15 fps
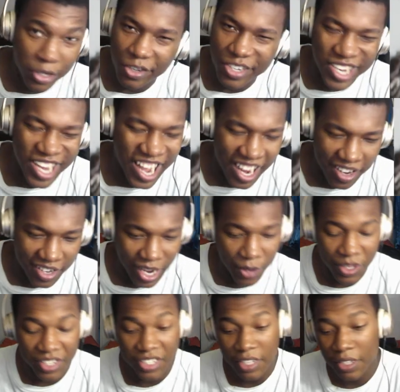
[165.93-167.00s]
You're not.
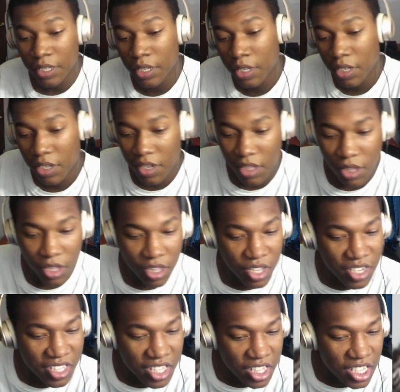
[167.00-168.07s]
Now listen,
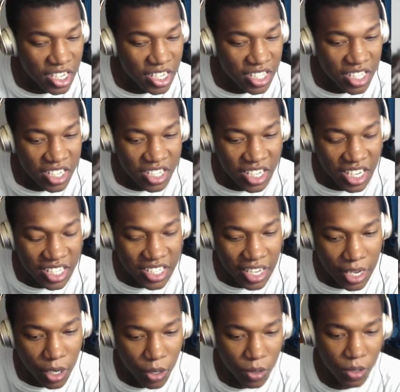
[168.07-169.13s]
look at the
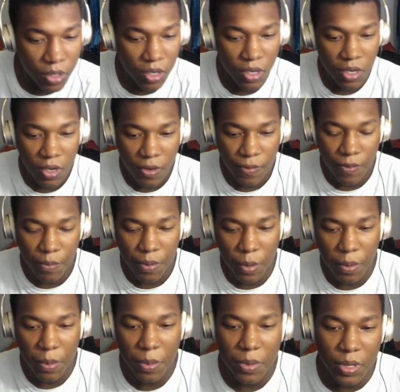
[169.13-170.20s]
detail.
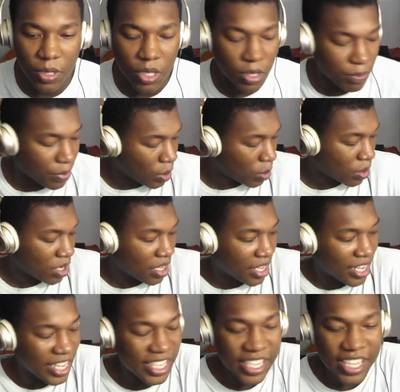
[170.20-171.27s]
Bro,
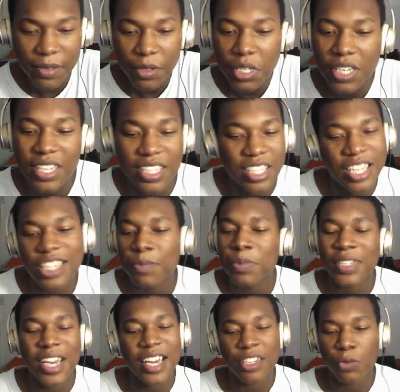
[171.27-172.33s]
because let's
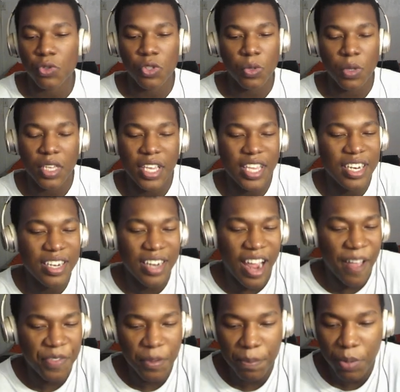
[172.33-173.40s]
be honest with you. He didn't
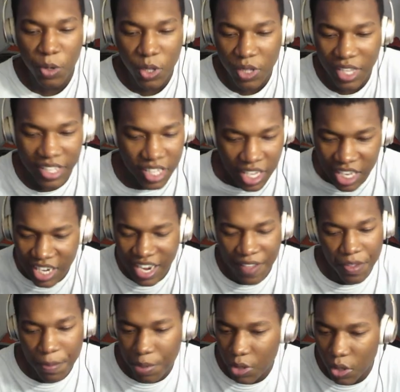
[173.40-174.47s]
have to pull in like that. He didn't
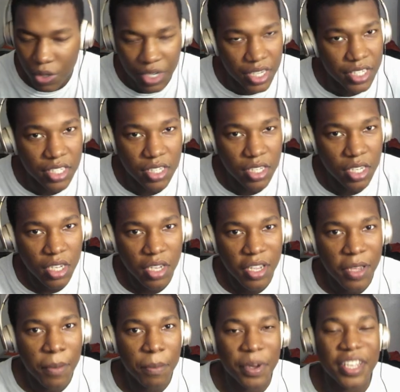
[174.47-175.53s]
have to pull in this,
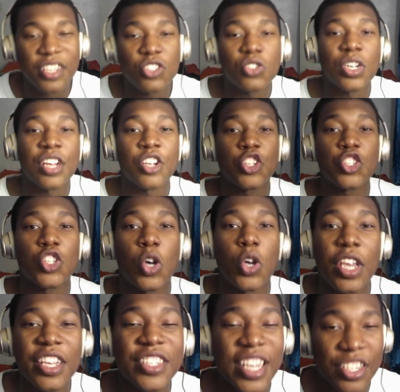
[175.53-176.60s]
but he's trying to show
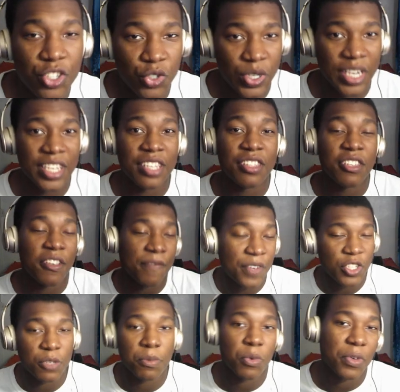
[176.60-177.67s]
you. He's actually trying to get the
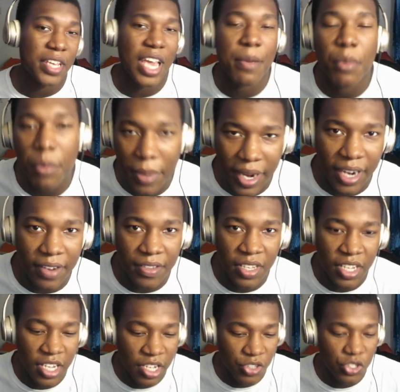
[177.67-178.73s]
invisible cameraman
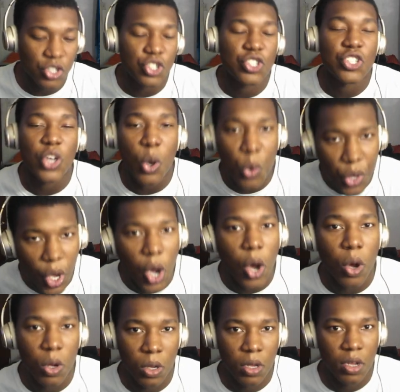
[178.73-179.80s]
to show
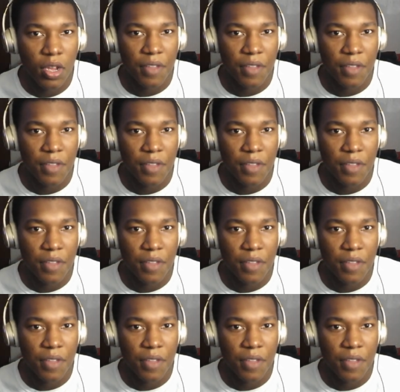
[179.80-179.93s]
y'all